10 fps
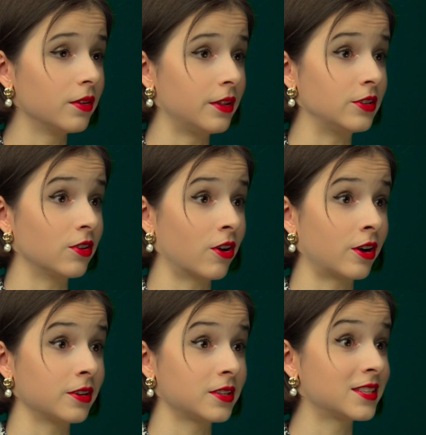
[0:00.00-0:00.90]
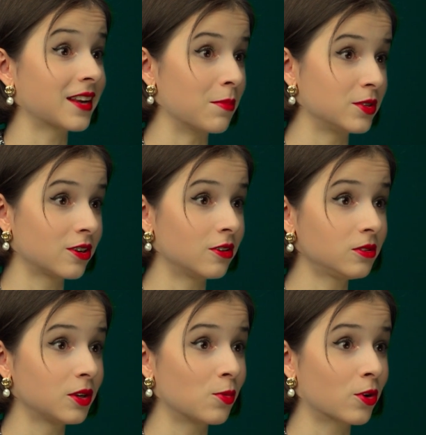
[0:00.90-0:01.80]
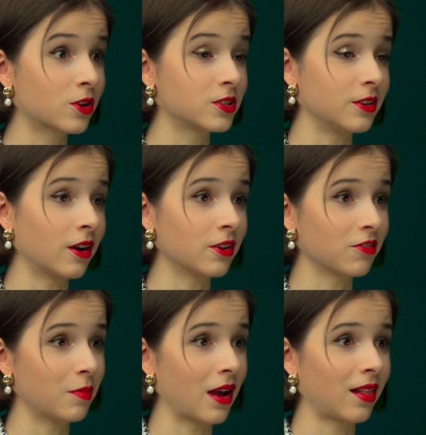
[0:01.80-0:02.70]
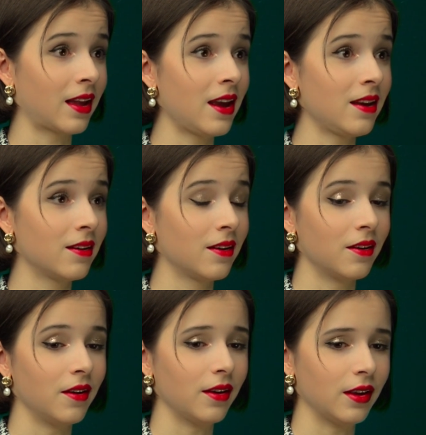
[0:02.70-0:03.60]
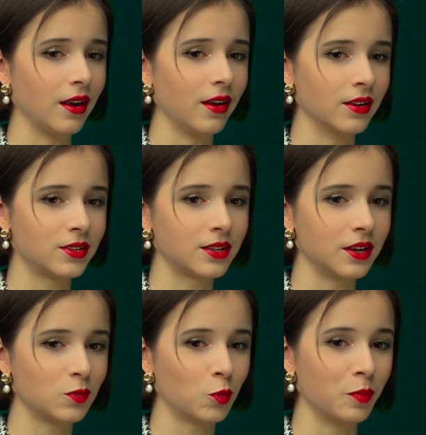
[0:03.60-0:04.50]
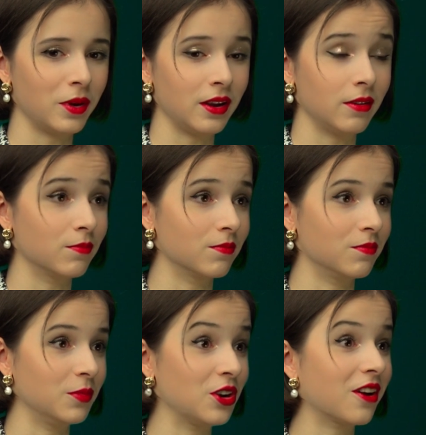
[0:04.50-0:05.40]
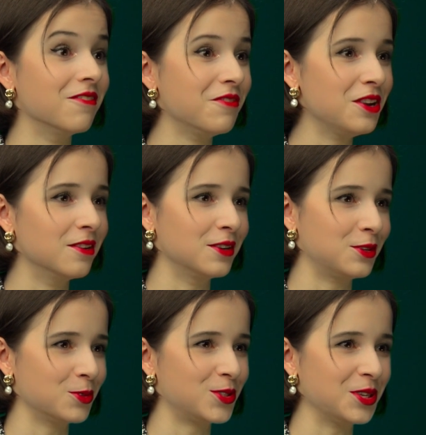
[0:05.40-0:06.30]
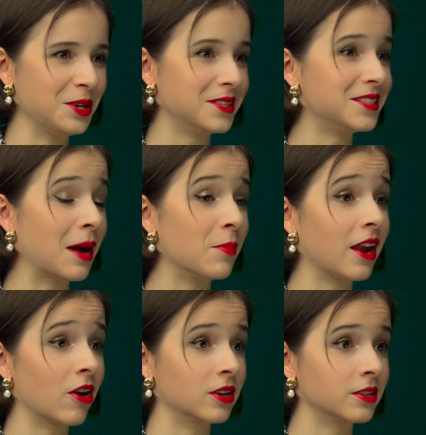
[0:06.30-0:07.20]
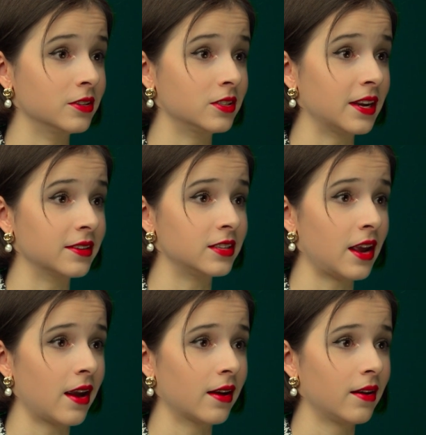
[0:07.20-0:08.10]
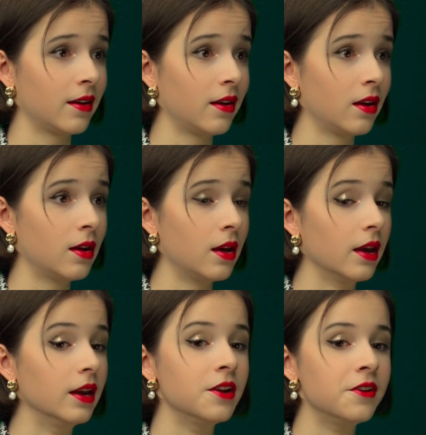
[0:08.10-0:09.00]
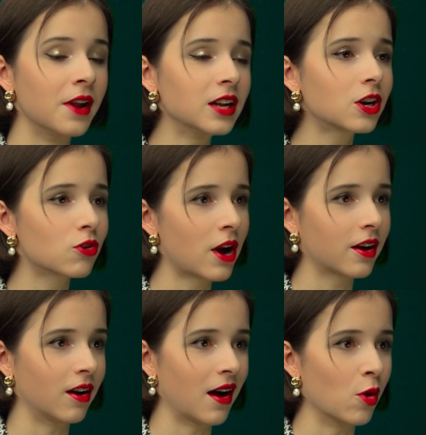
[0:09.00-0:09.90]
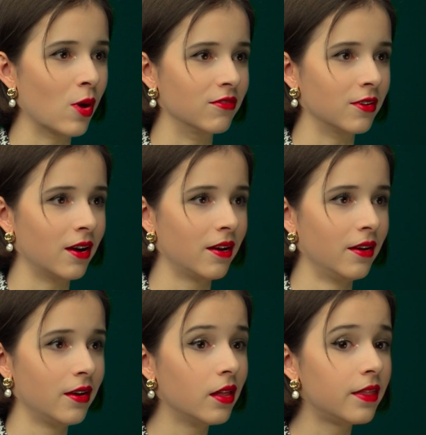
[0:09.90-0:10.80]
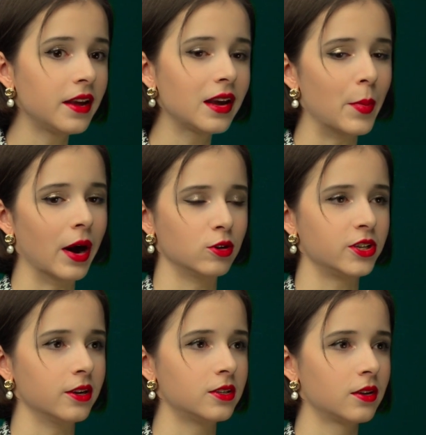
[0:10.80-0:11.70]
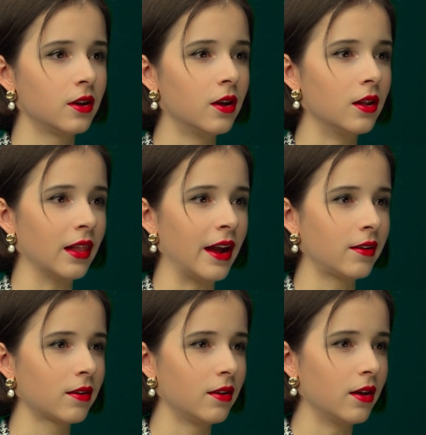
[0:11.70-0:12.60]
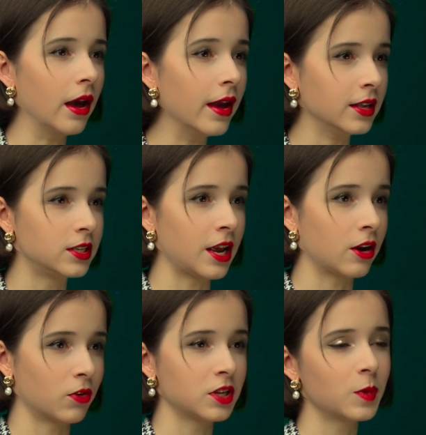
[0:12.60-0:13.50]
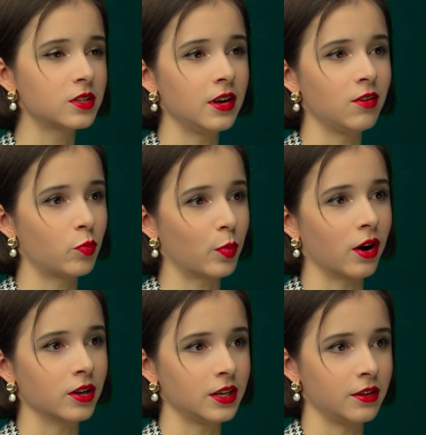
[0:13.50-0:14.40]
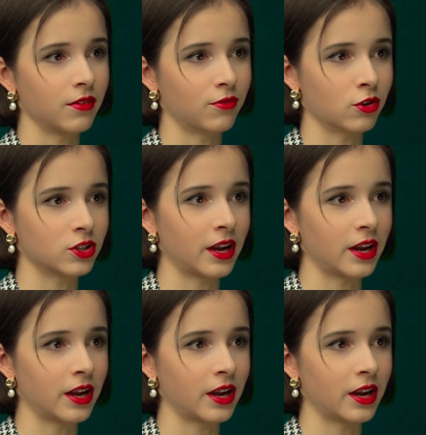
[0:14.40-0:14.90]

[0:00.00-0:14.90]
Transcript: that are skeptical towards the art of ballet, it would be inconvenient to see some characters dancing. In Nutcracker, however, think about it. Like, it's a Christmas Eve party in the first